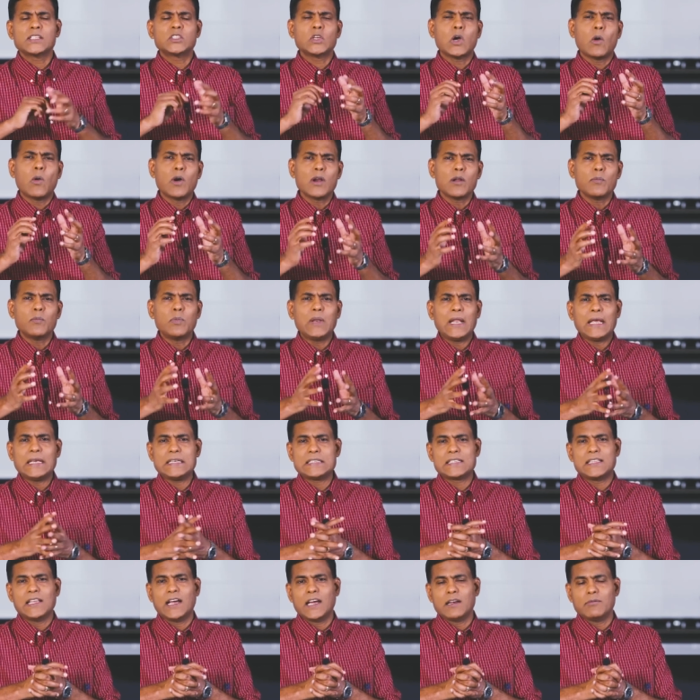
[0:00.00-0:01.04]
So I want to
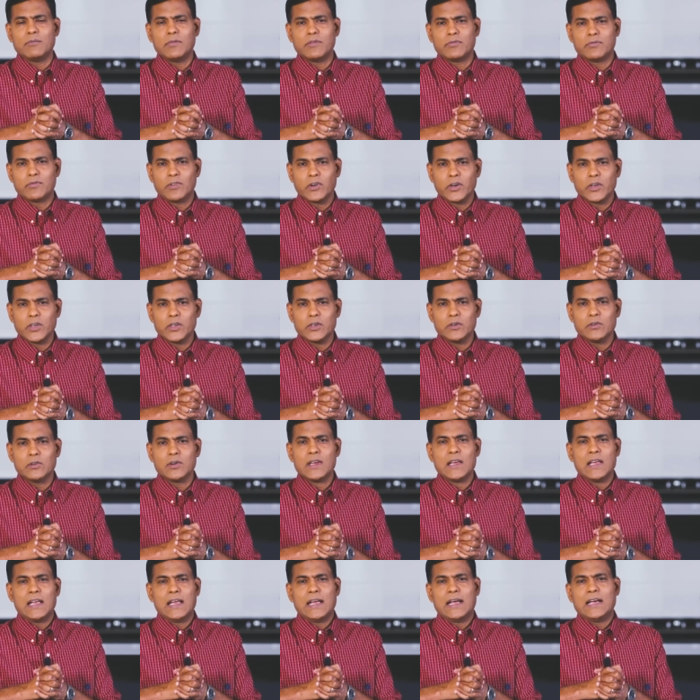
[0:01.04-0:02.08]
place that before you
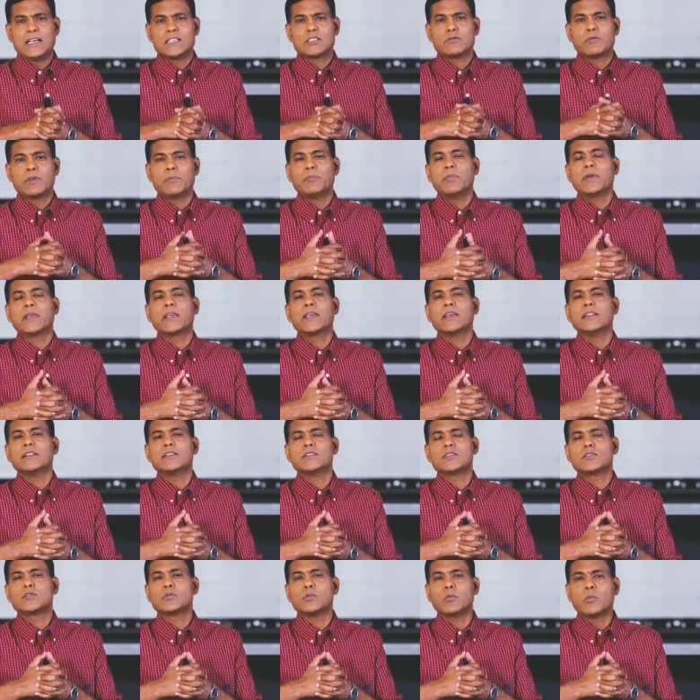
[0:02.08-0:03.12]
as we begin
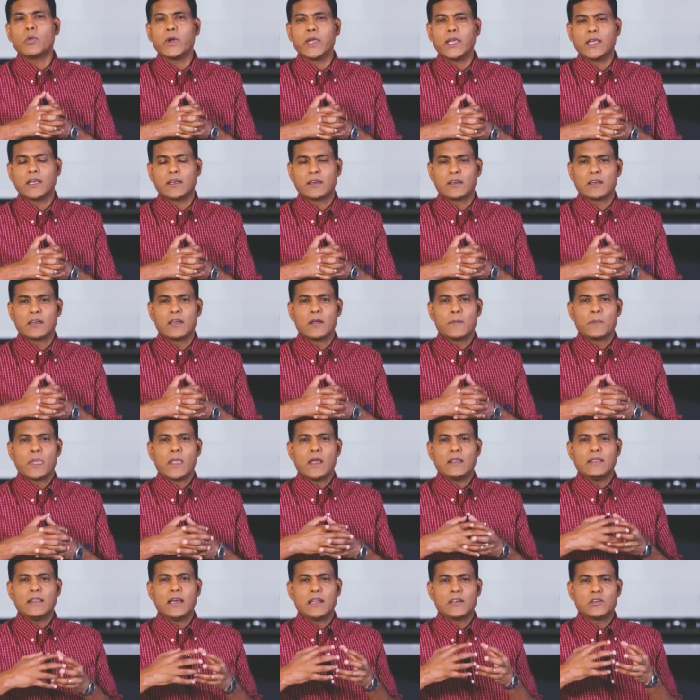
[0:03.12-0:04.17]
this week,
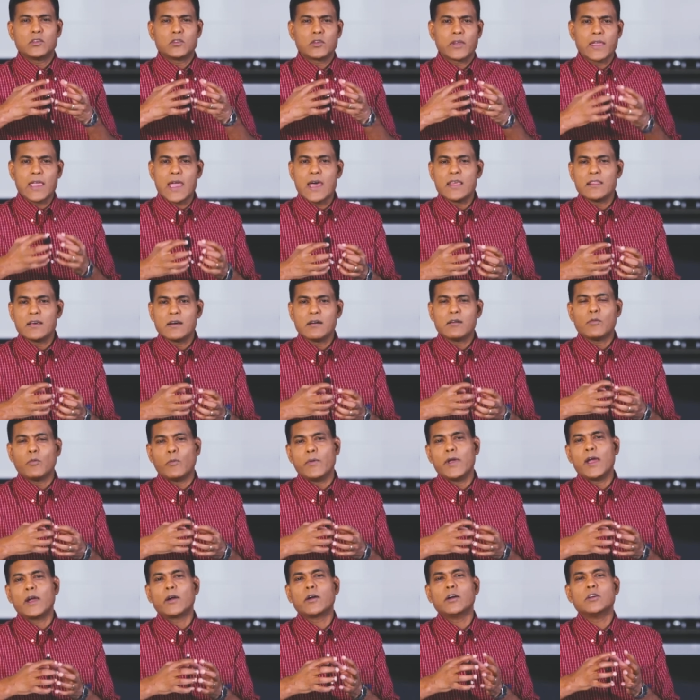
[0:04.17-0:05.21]
that together
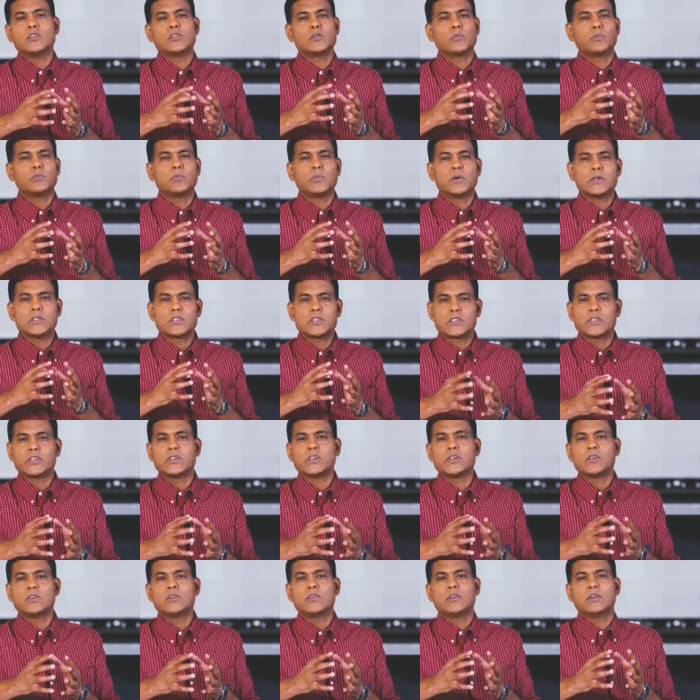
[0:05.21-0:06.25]
we are going to
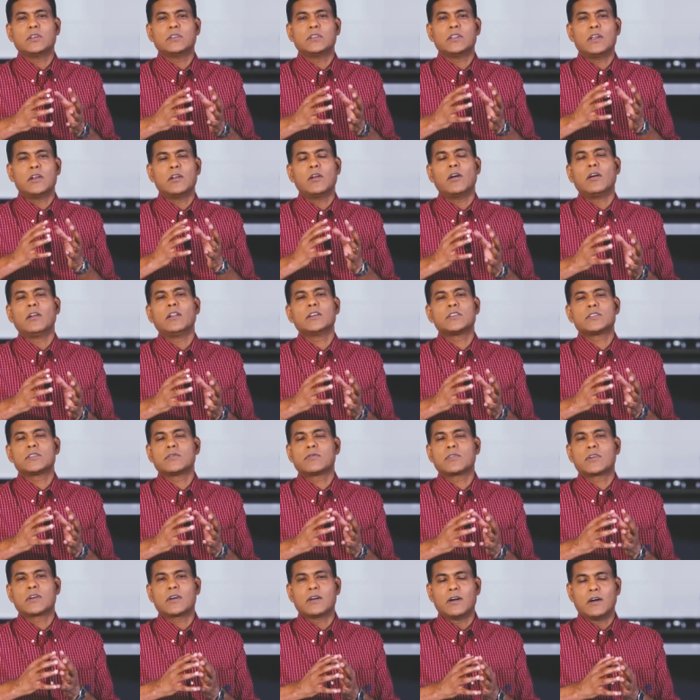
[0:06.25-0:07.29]
pursue the knowledge
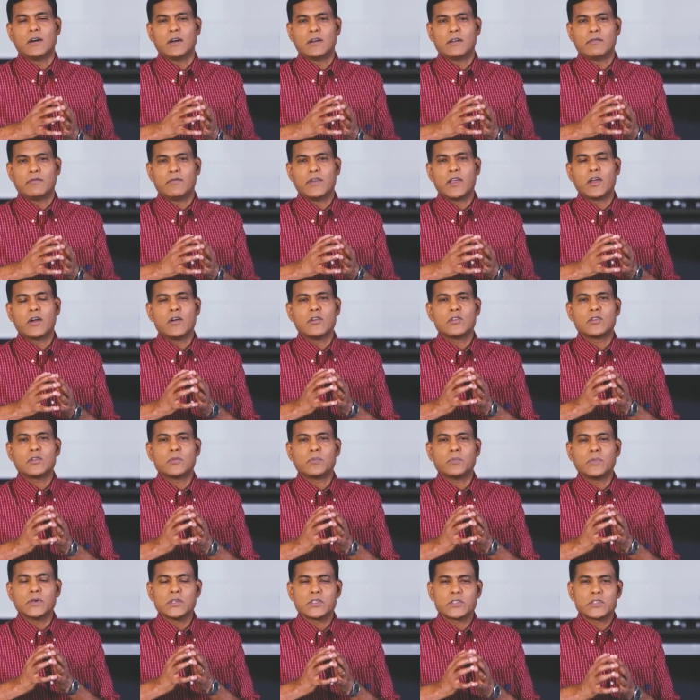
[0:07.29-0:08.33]
of God. We are going
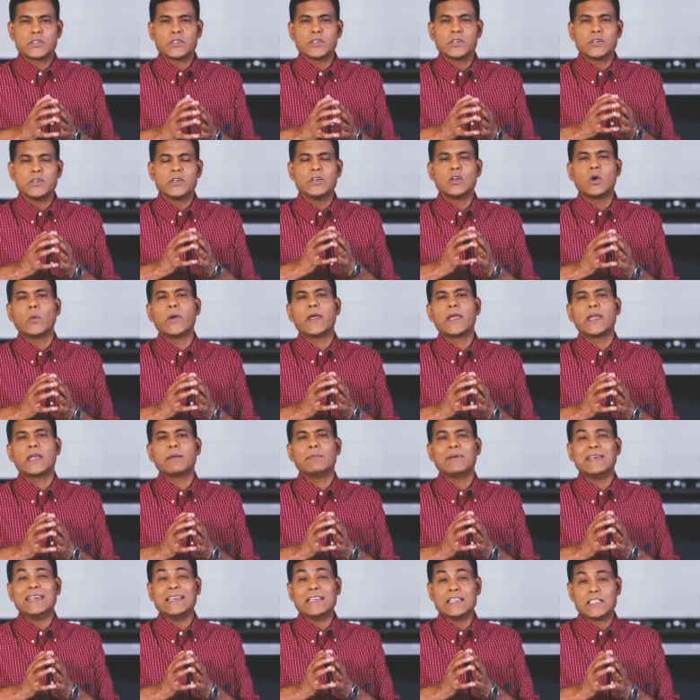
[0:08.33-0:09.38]
to pursue knowing
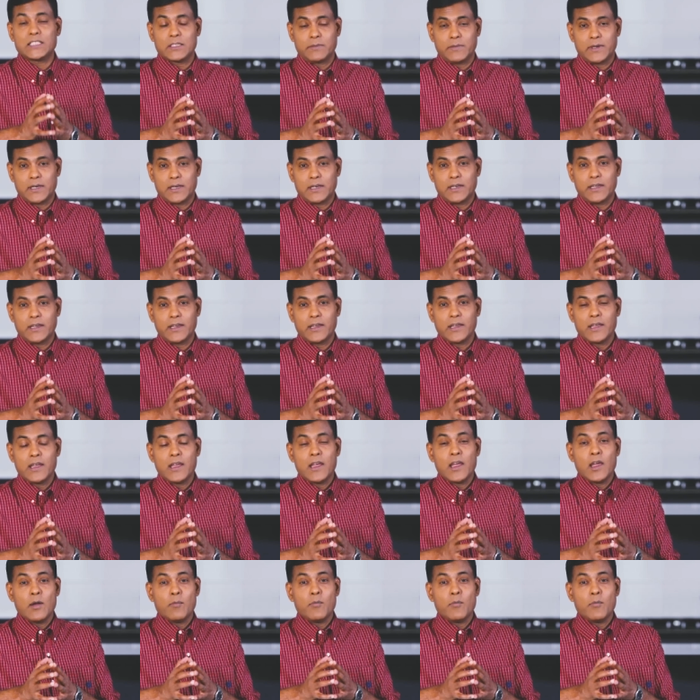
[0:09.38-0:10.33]
Him intimately